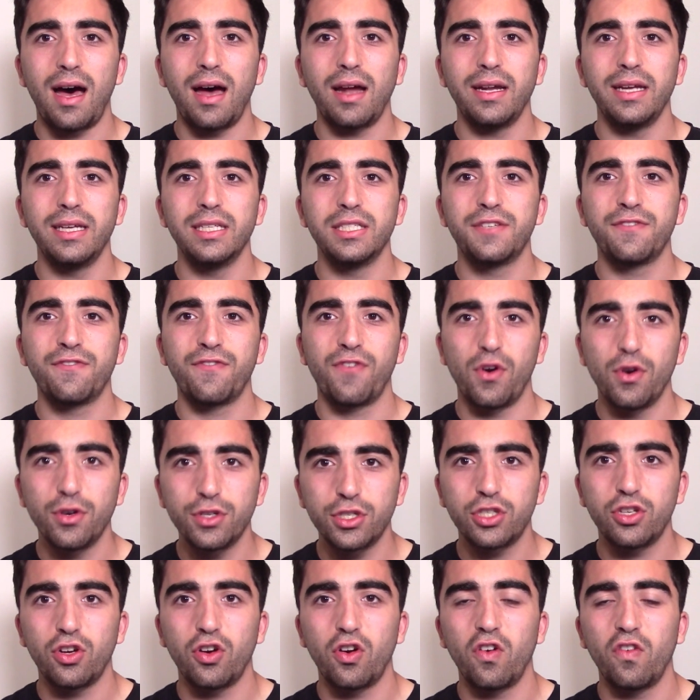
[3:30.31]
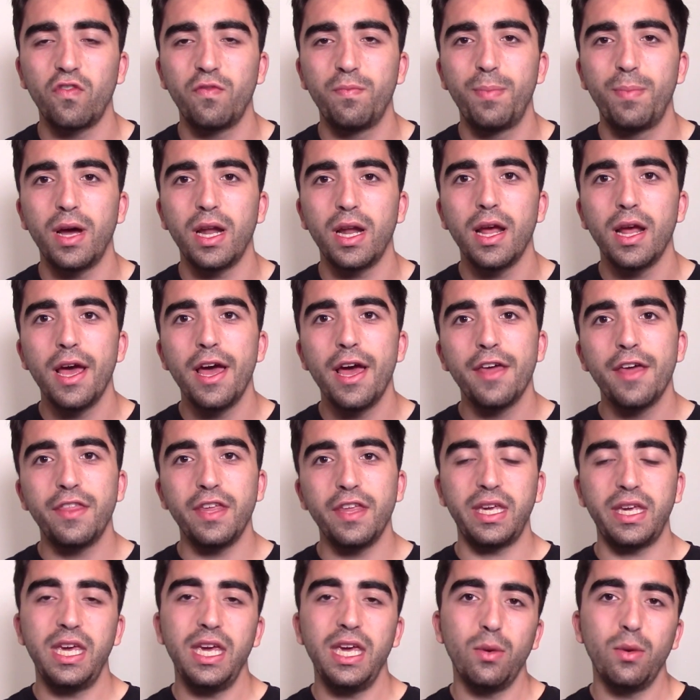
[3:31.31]
on his first serve, but
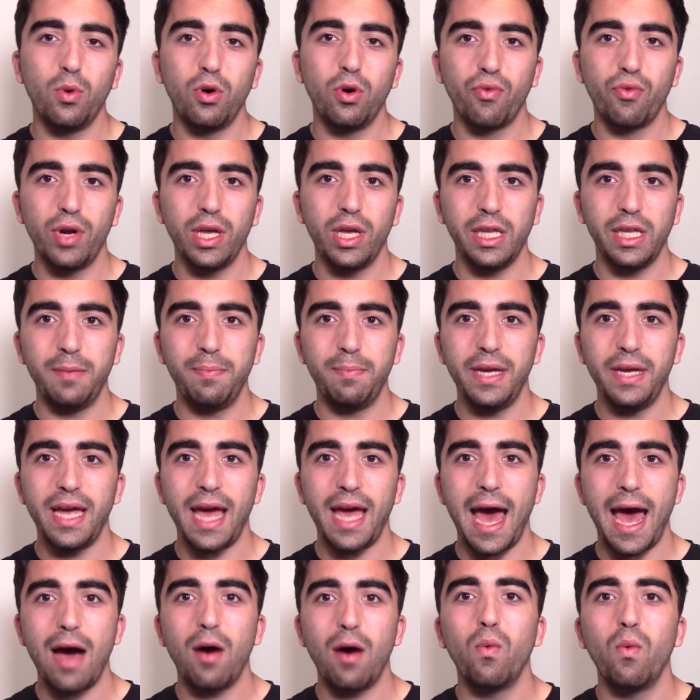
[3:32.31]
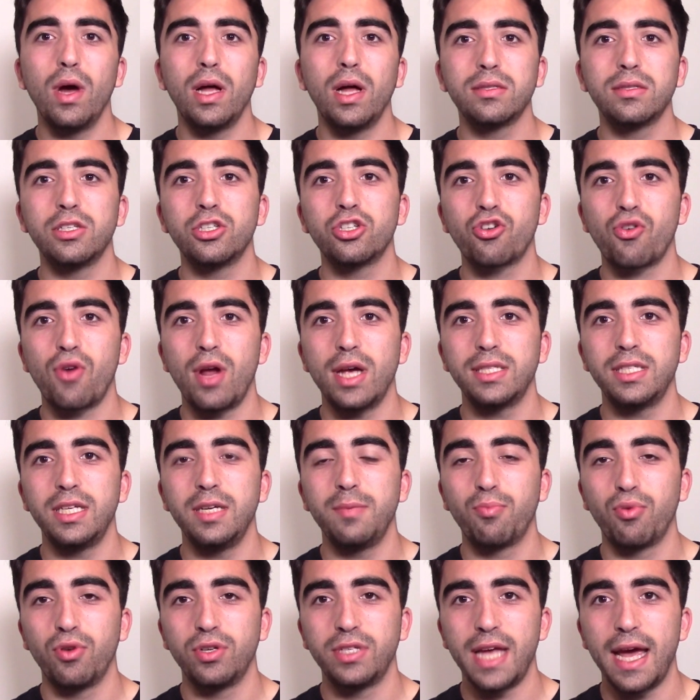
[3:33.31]
the key will really be how well does
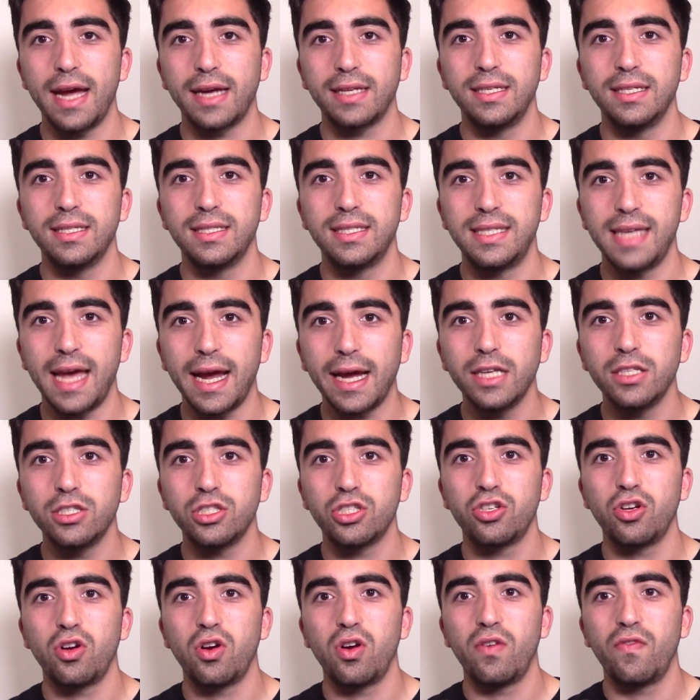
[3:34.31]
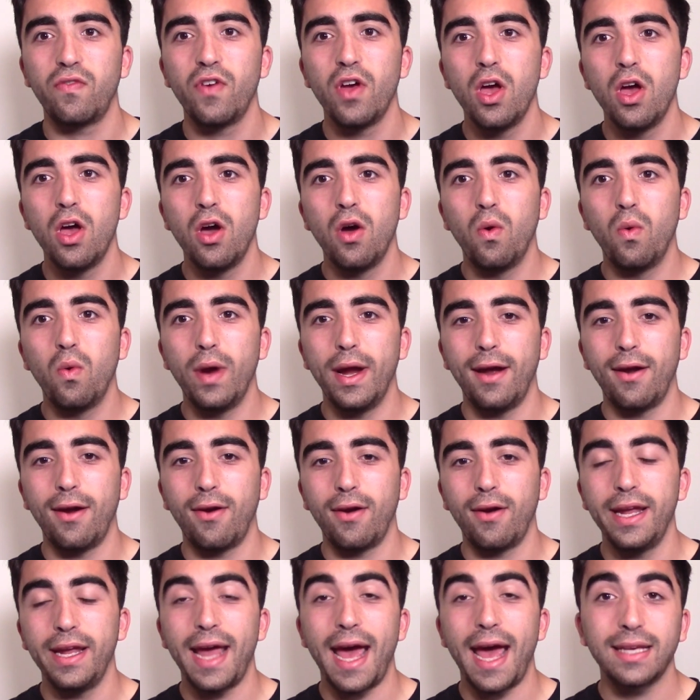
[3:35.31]
Cressy protect his second serve,
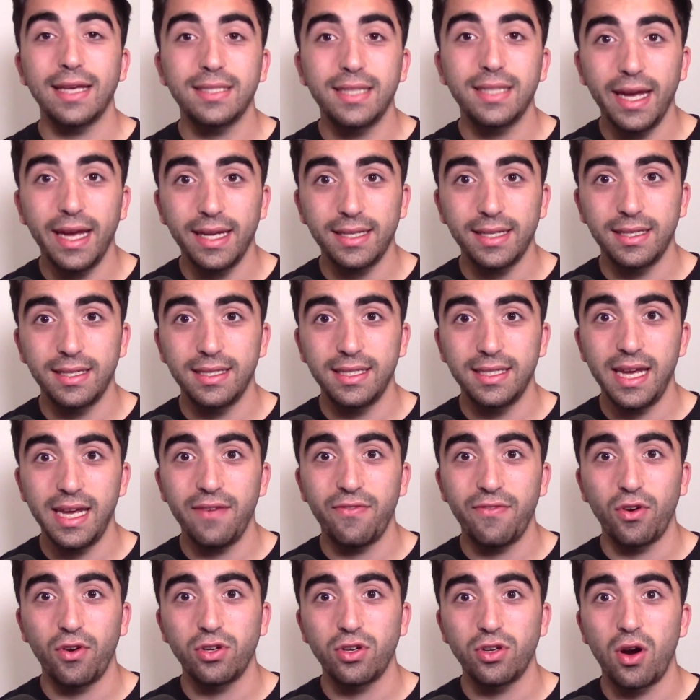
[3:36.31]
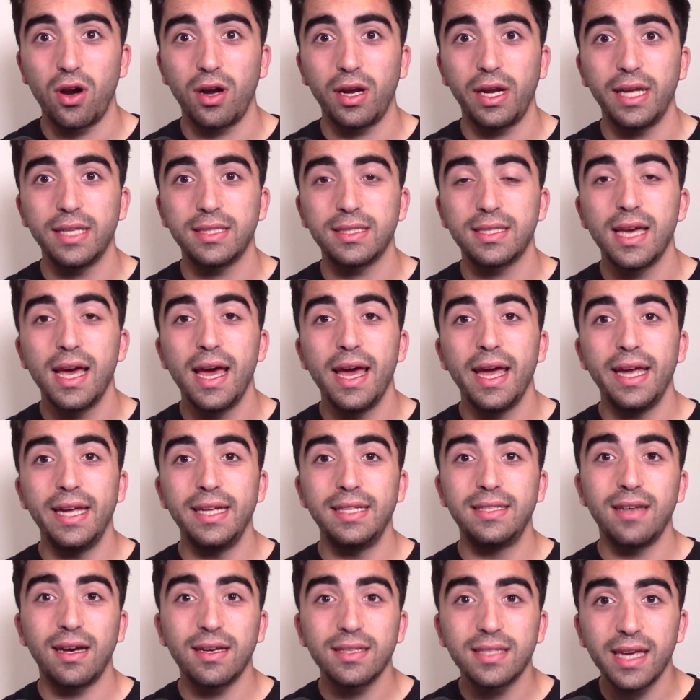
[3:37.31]
where he has to hit to safer targets. He
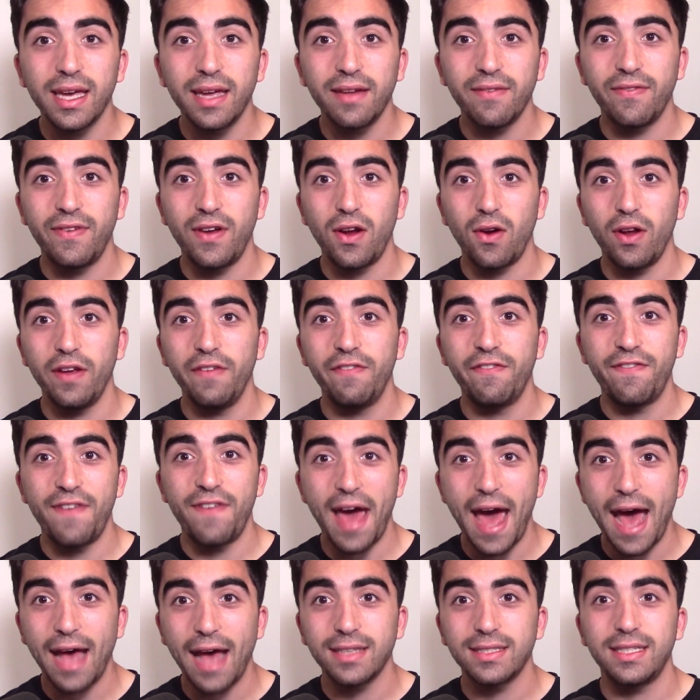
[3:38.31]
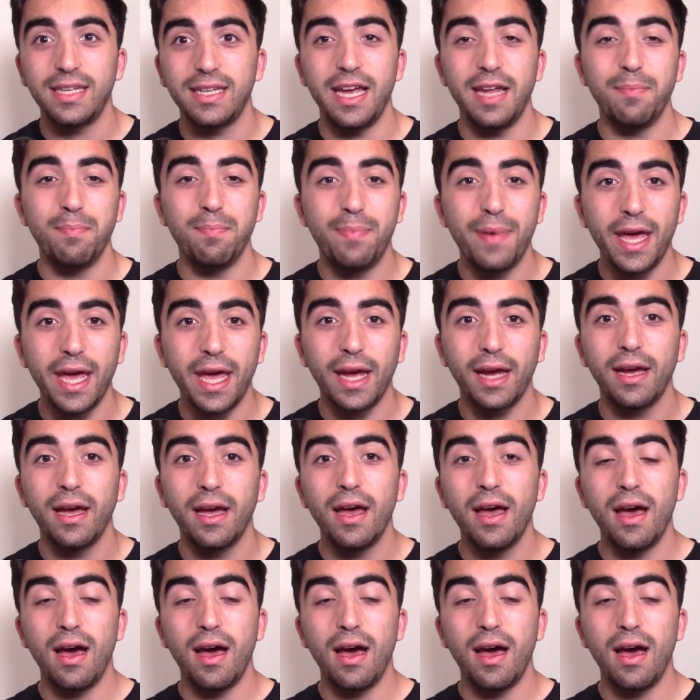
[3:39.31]
does hit very fast and big.